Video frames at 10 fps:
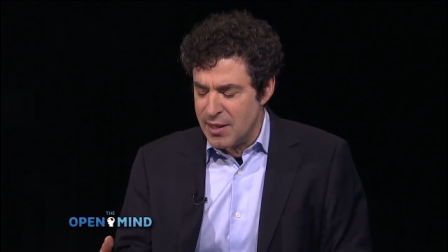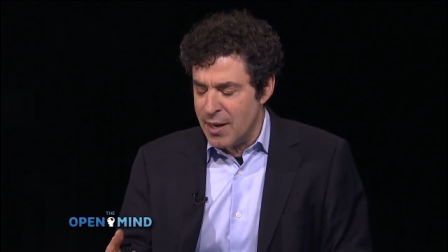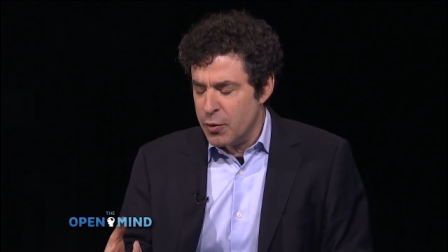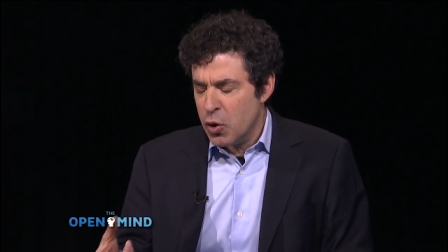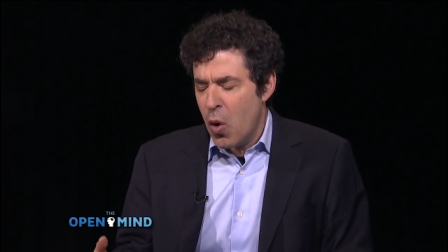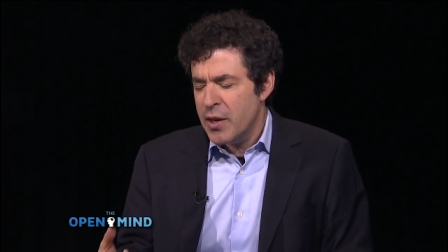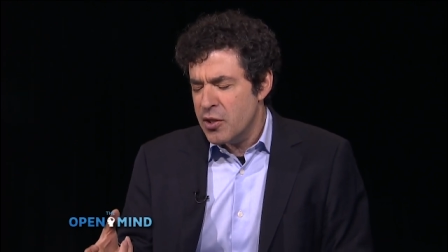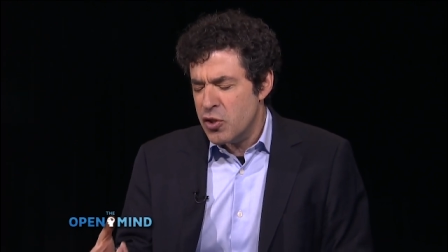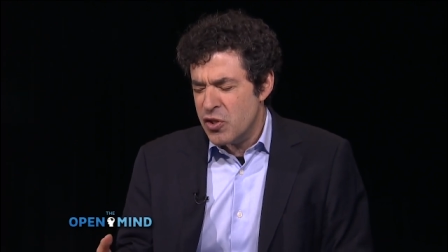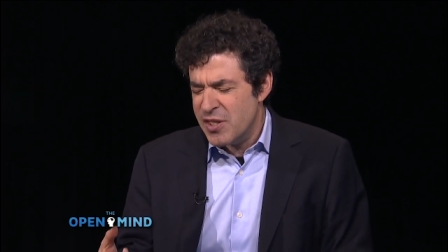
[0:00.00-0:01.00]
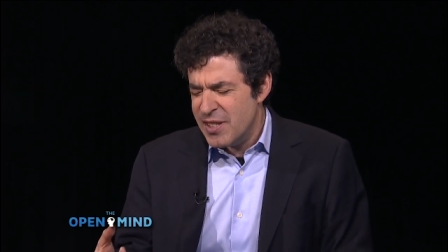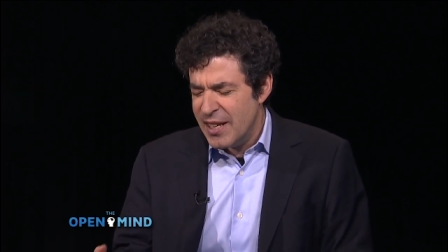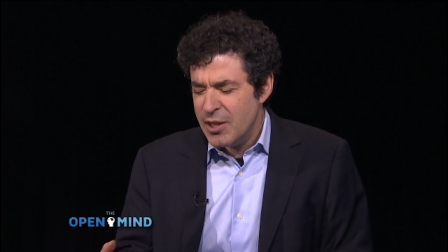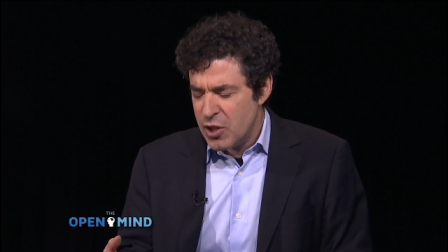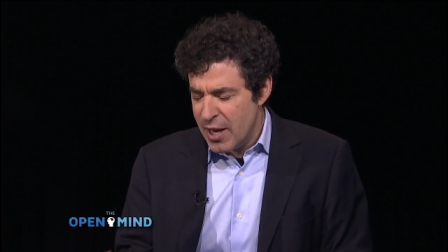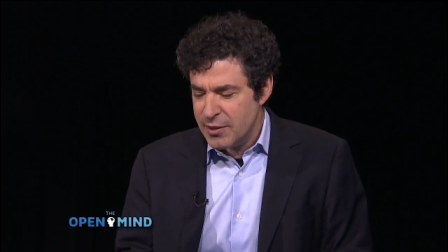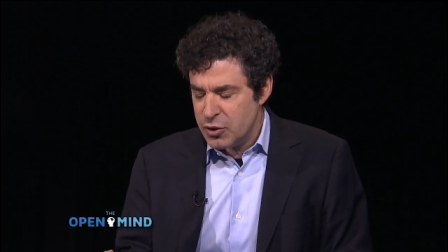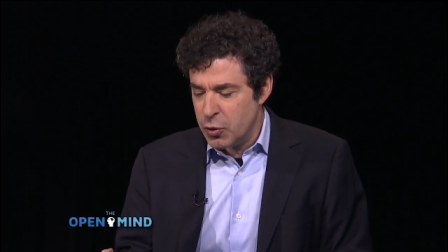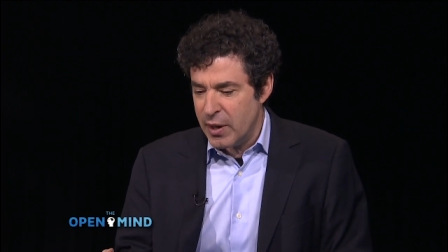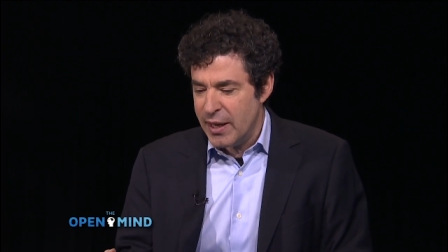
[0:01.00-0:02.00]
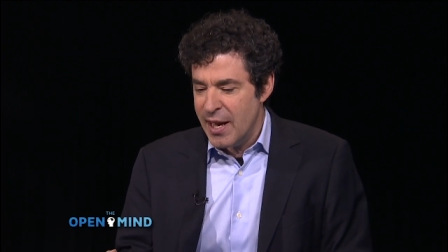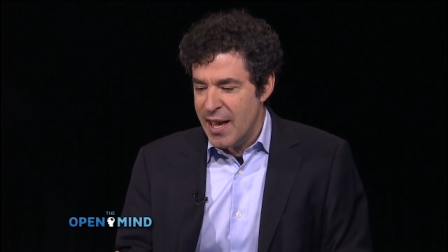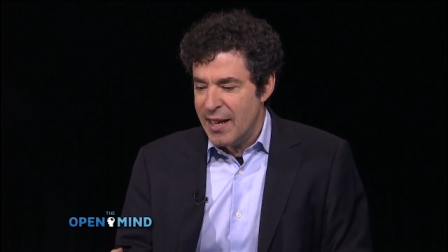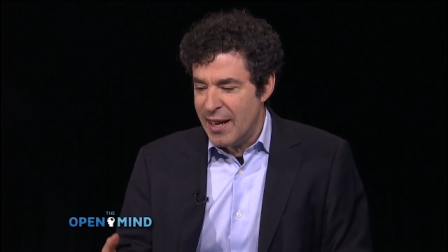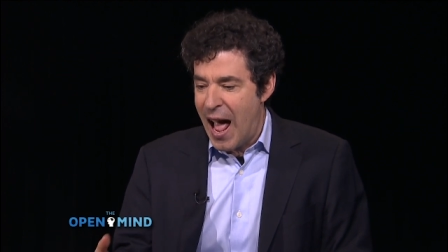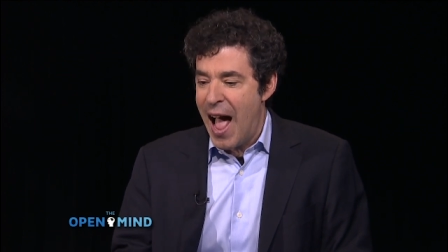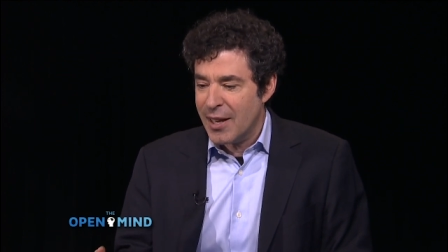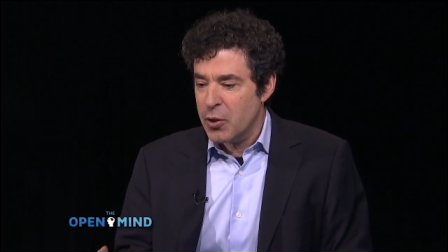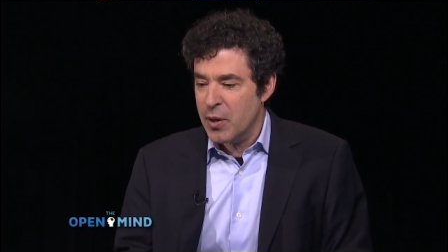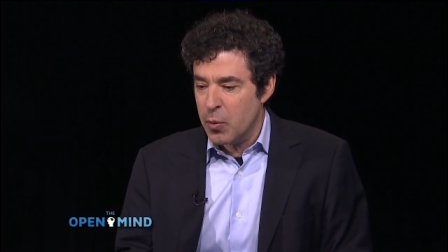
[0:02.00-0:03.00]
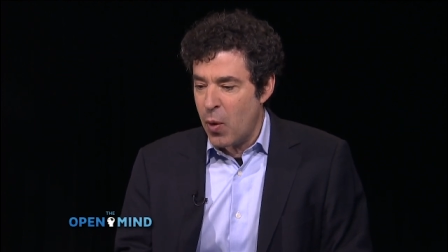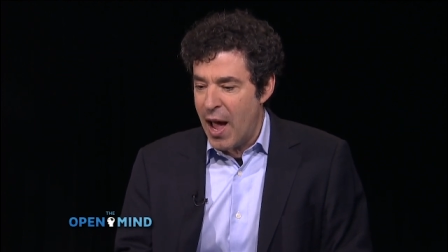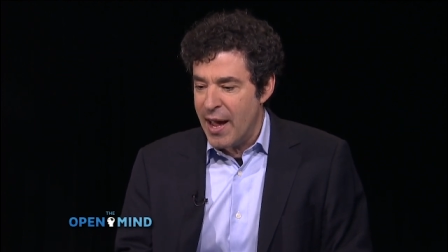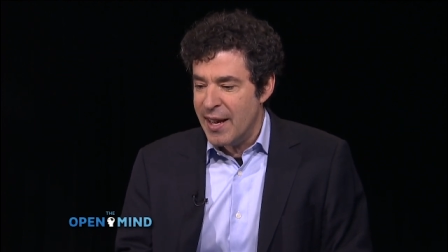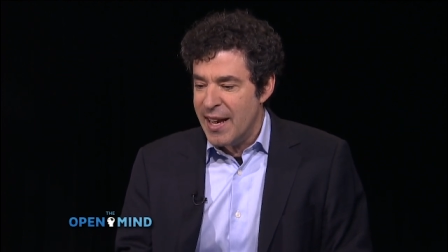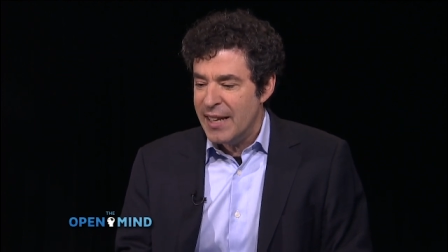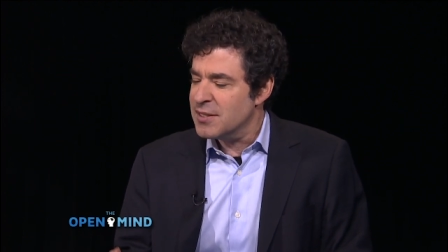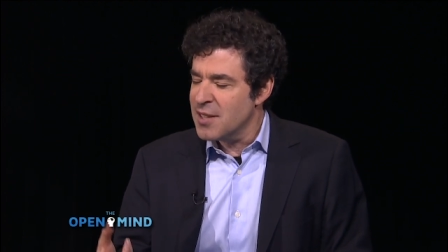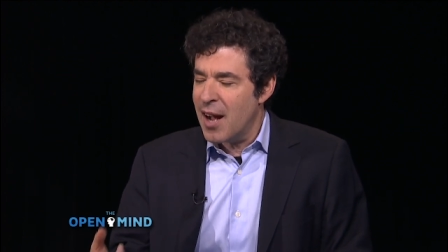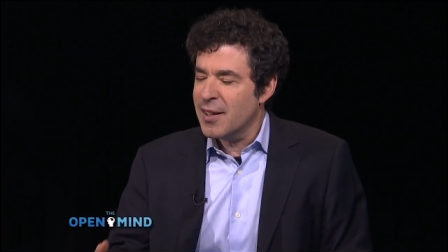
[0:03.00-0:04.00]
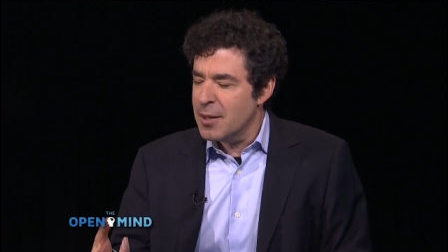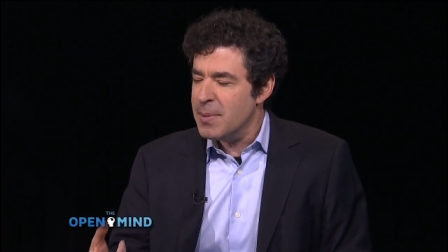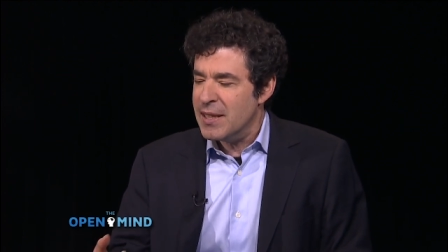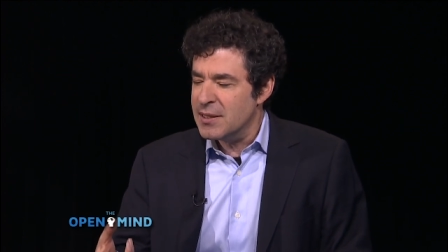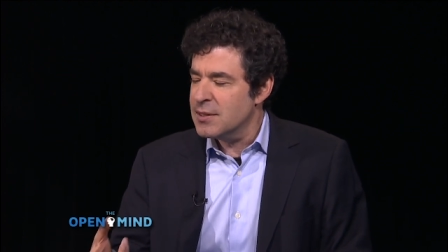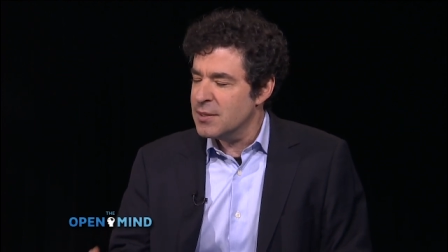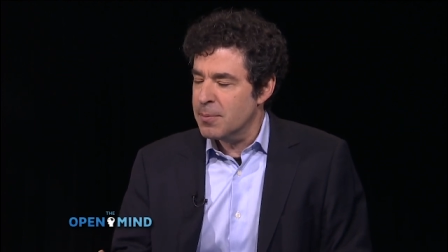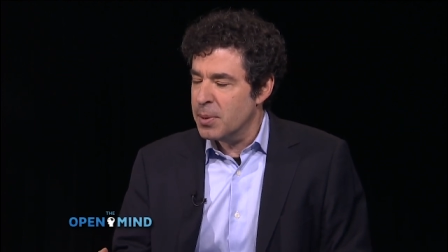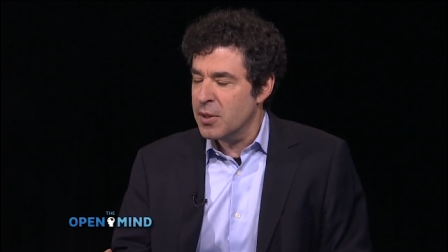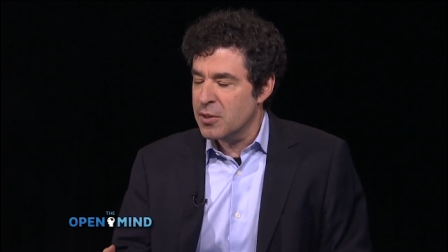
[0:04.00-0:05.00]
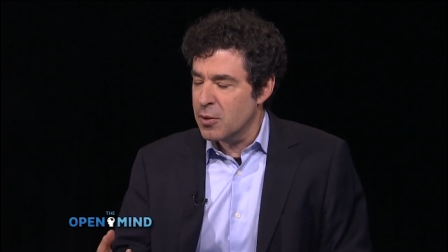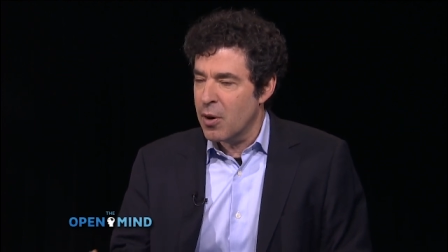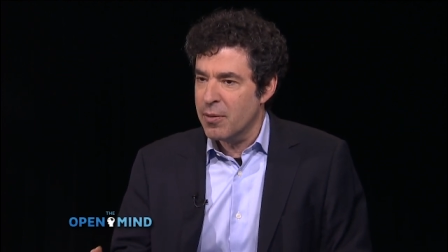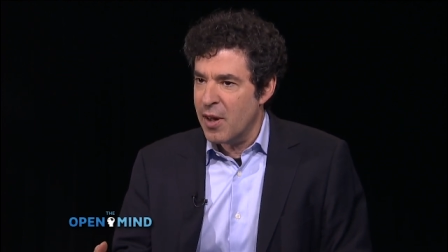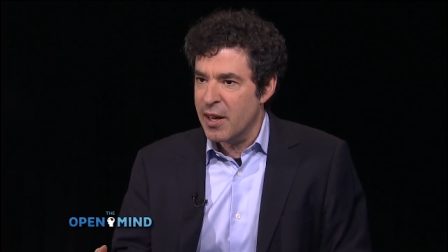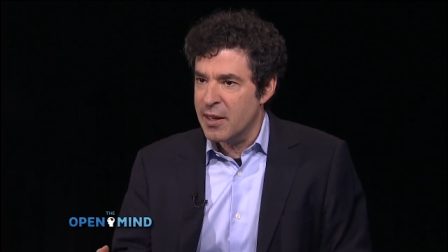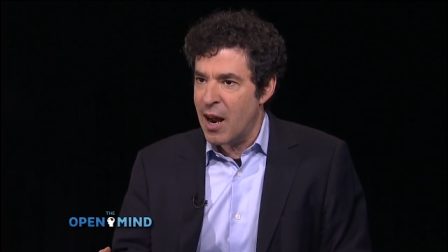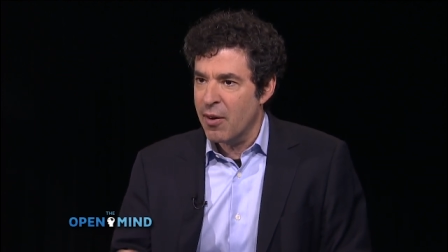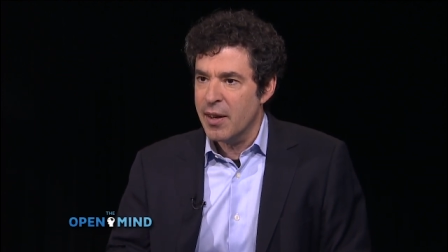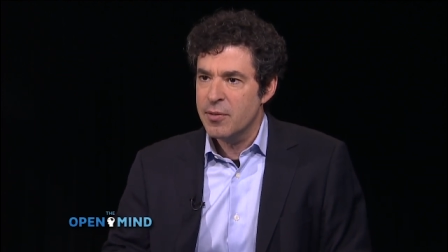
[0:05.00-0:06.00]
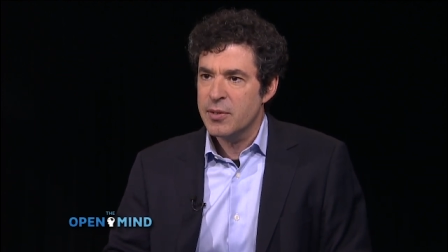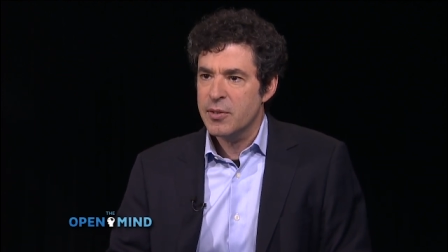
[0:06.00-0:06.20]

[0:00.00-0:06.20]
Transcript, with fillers: And if you're going to teach history in an accurate way, it's not going to be this simple glorifying narrative.